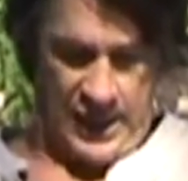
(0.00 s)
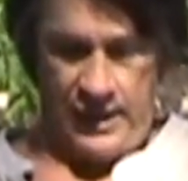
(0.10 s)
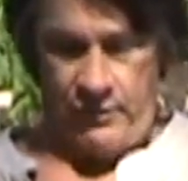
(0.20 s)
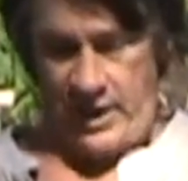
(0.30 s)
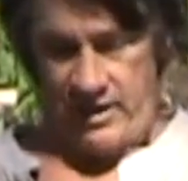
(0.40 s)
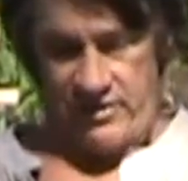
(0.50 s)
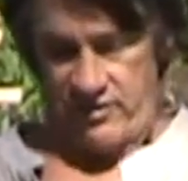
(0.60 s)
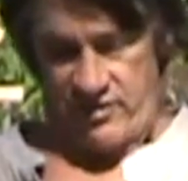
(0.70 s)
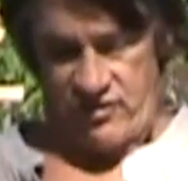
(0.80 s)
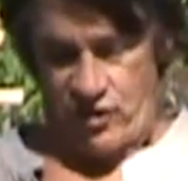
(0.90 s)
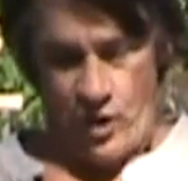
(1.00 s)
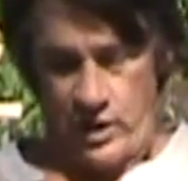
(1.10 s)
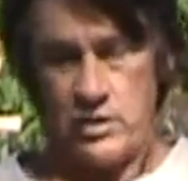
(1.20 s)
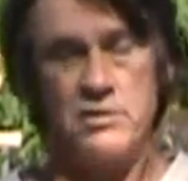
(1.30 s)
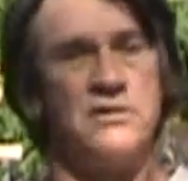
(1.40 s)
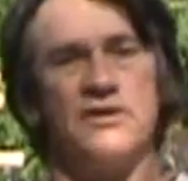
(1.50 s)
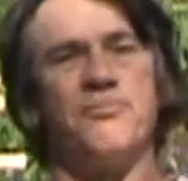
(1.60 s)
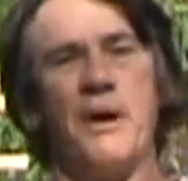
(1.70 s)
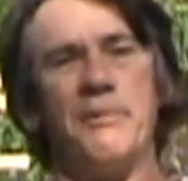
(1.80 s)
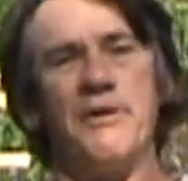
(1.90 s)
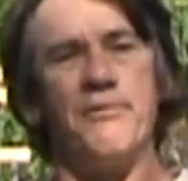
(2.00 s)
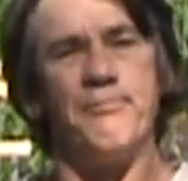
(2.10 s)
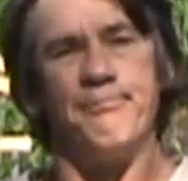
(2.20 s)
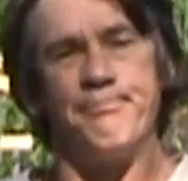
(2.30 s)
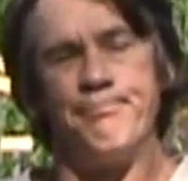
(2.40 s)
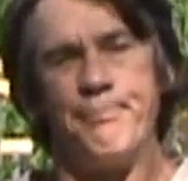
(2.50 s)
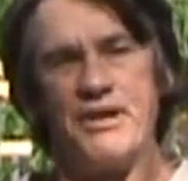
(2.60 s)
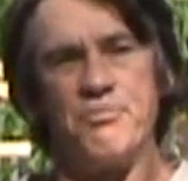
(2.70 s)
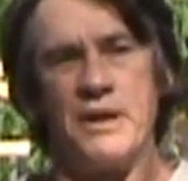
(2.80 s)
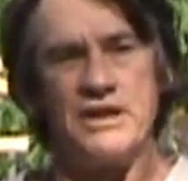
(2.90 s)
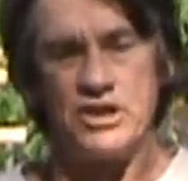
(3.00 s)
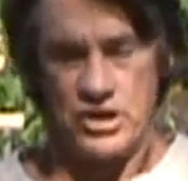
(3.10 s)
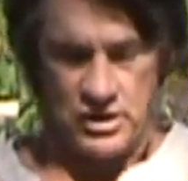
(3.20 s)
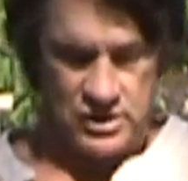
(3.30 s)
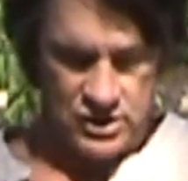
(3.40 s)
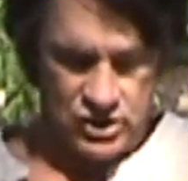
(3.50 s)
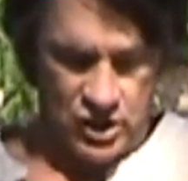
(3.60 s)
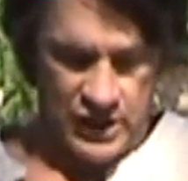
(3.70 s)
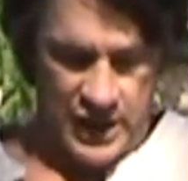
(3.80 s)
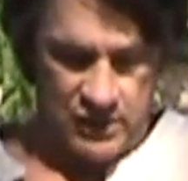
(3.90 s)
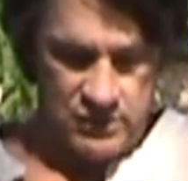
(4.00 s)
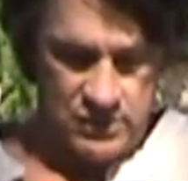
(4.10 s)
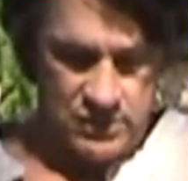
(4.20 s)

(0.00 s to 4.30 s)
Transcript: Anyway, soil is probably the best place to start out.